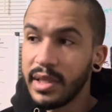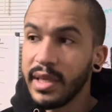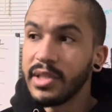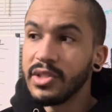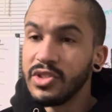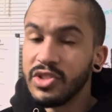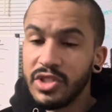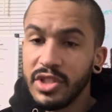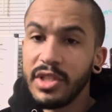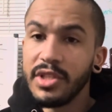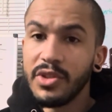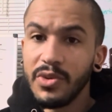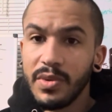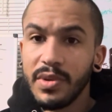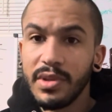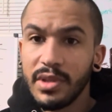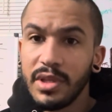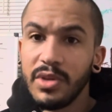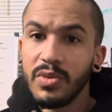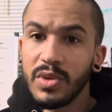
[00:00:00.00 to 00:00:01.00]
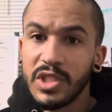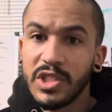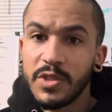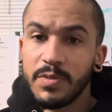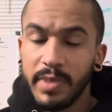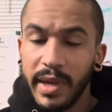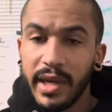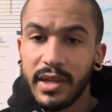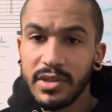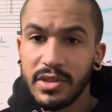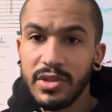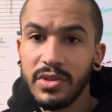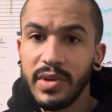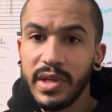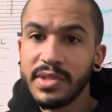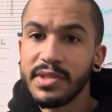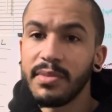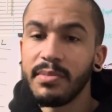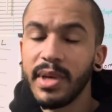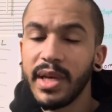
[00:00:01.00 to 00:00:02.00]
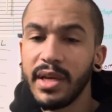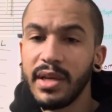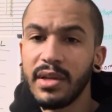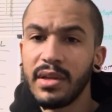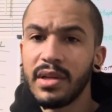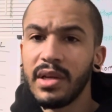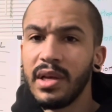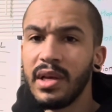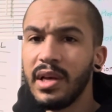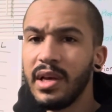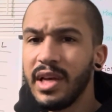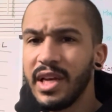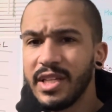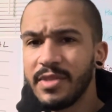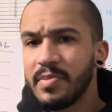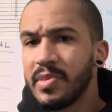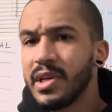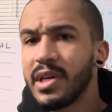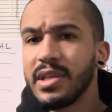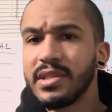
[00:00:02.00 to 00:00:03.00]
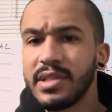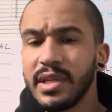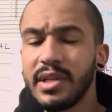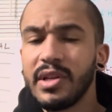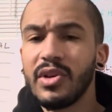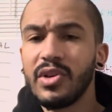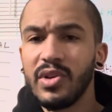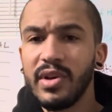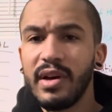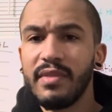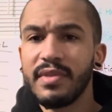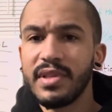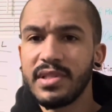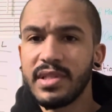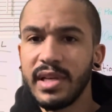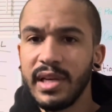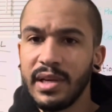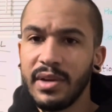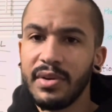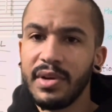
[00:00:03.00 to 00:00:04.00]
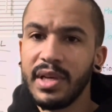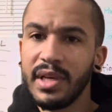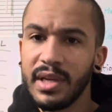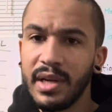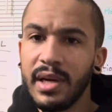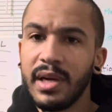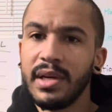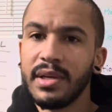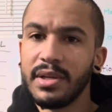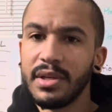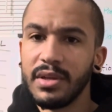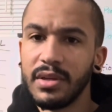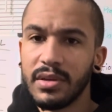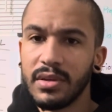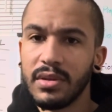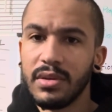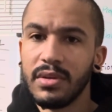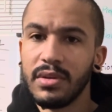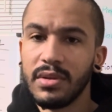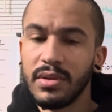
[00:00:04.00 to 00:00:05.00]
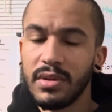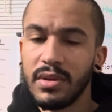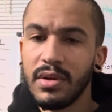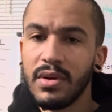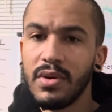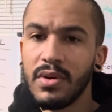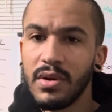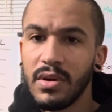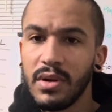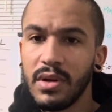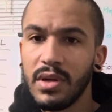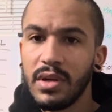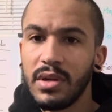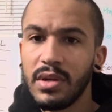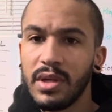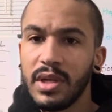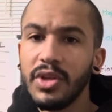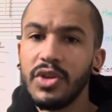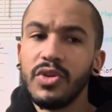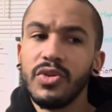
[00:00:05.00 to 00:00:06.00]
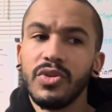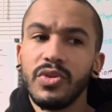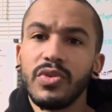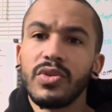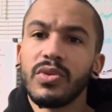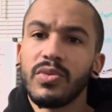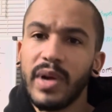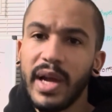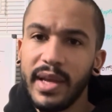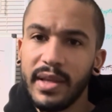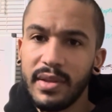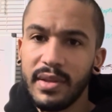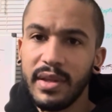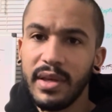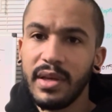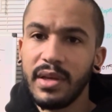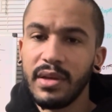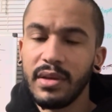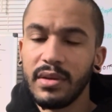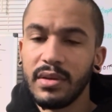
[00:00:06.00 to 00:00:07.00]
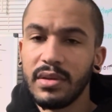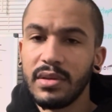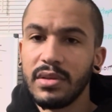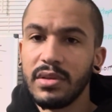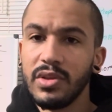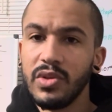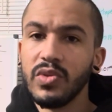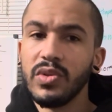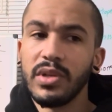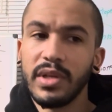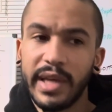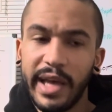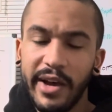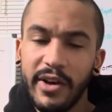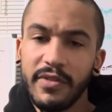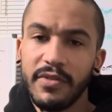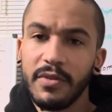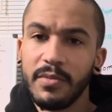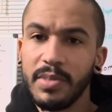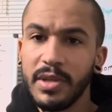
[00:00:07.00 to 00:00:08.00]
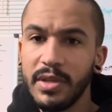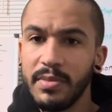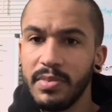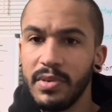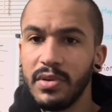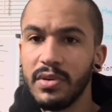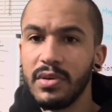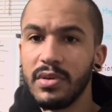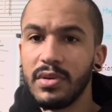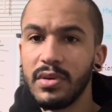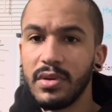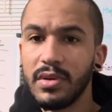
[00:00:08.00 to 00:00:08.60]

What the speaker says: genuinely respect you as a man. It's because they know you have integrity and honor. And you do the right thing. You look out for people.